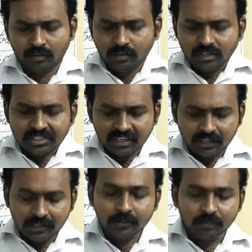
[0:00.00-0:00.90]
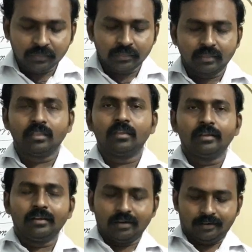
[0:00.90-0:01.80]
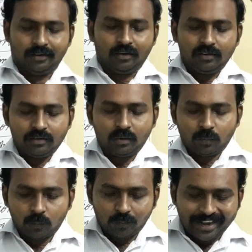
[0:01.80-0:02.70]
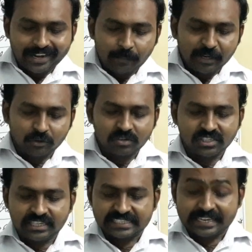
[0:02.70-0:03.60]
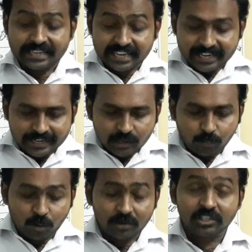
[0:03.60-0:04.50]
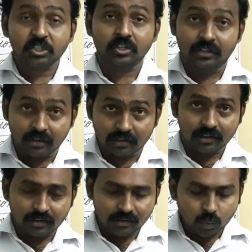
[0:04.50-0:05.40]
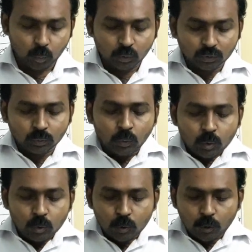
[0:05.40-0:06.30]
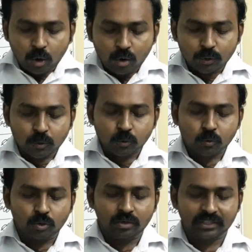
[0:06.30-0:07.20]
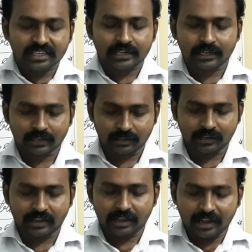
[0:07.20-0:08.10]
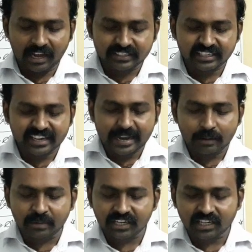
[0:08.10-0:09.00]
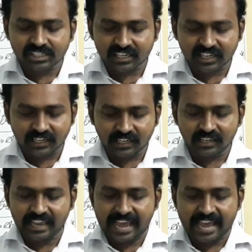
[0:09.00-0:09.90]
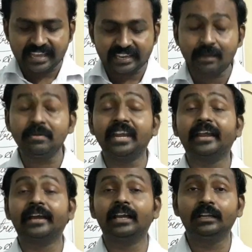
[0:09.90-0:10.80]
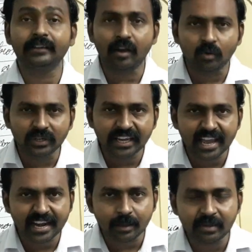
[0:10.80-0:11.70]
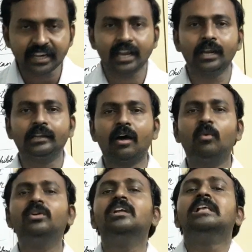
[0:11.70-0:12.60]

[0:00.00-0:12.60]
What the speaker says: See, Wanda Petronsky is a young Polish girl who goes to school with other American children in an American town.